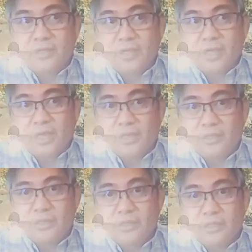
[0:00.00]
air
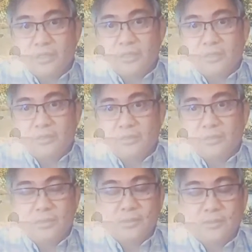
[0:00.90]
in
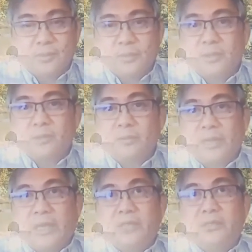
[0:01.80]
a typical
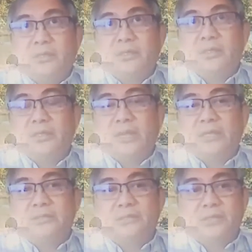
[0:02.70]
plane
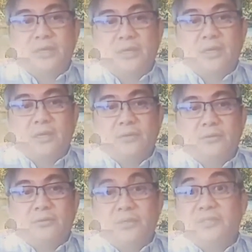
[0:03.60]
gets
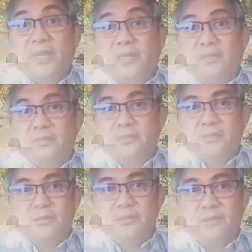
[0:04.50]
recycled
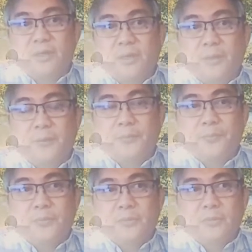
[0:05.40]
um,
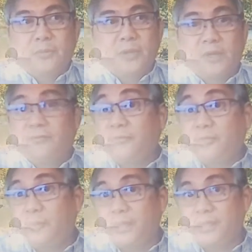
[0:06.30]
every
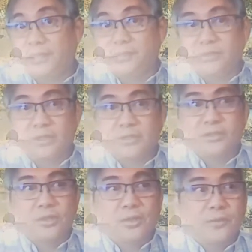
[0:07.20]
few minutes,
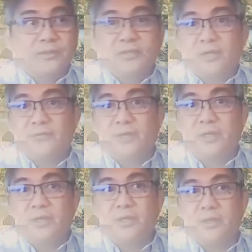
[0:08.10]
as low as
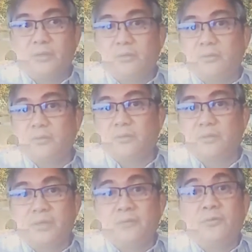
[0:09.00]
every
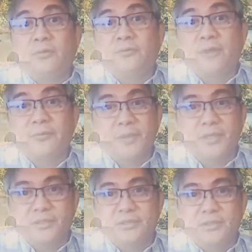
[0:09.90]
3, 4, 5
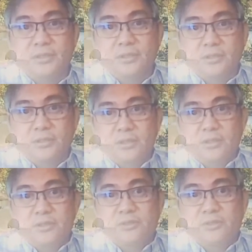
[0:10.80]
minutes.
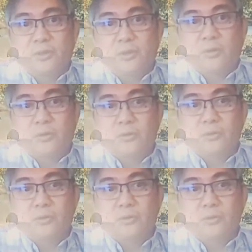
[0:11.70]
So